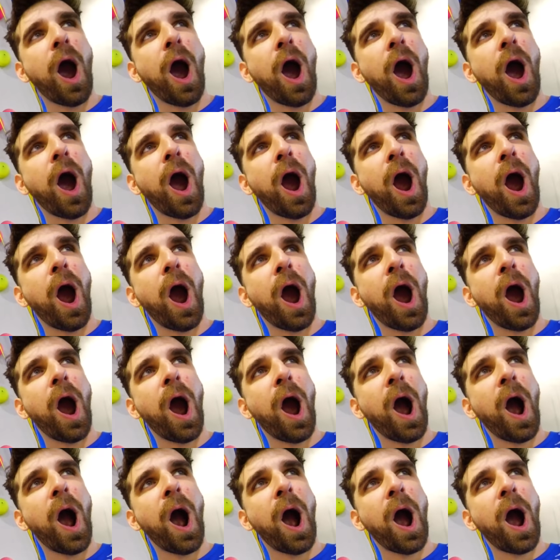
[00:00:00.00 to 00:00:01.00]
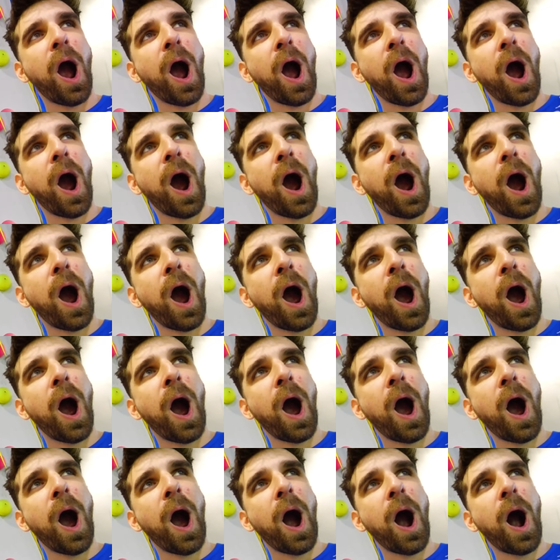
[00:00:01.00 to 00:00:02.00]

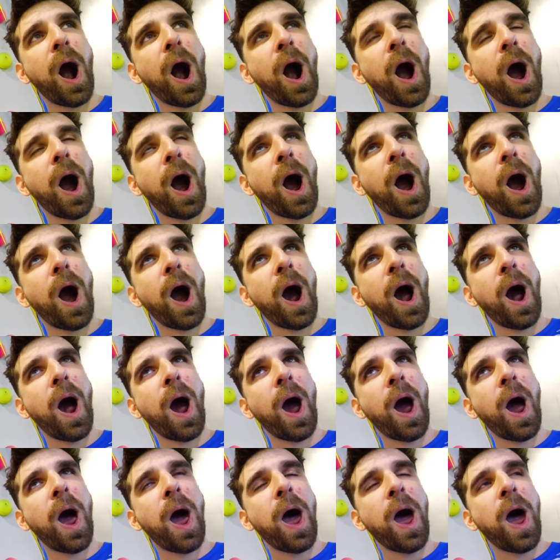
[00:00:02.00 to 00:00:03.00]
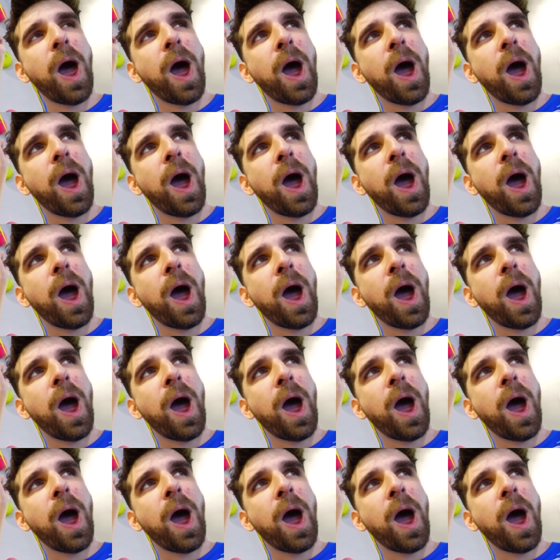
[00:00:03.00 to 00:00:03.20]
This person isn't speaking.